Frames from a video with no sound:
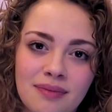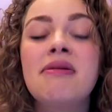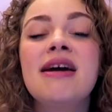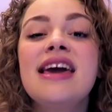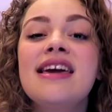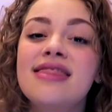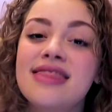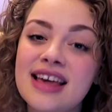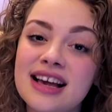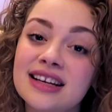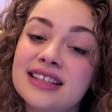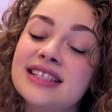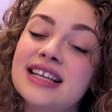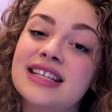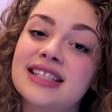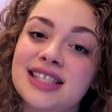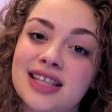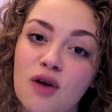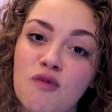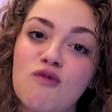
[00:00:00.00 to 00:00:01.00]
Pete thinks
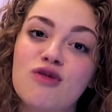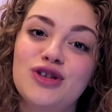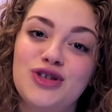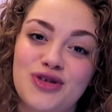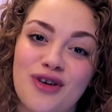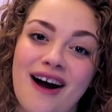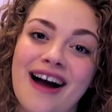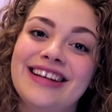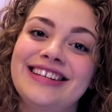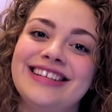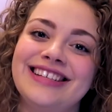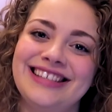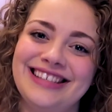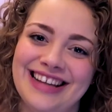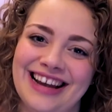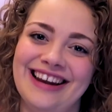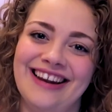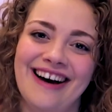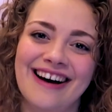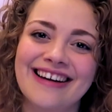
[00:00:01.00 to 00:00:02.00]
it's someone trying to
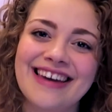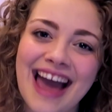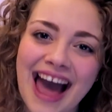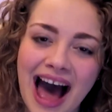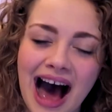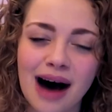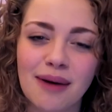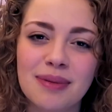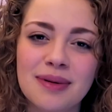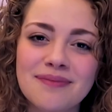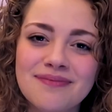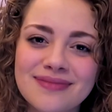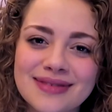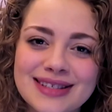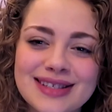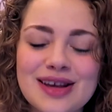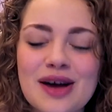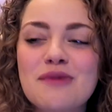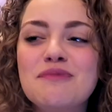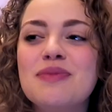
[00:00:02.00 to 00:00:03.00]
steal our cab.
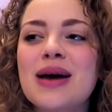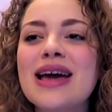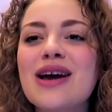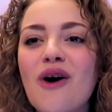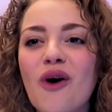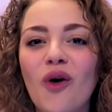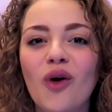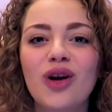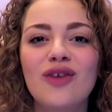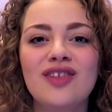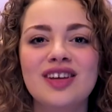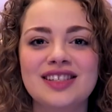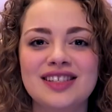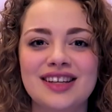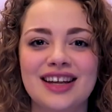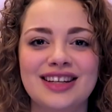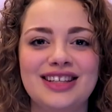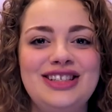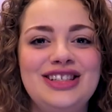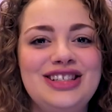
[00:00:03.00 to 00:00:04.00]
So Pete all of a
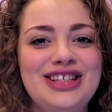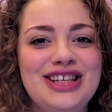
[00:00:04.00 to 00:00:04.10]
sudden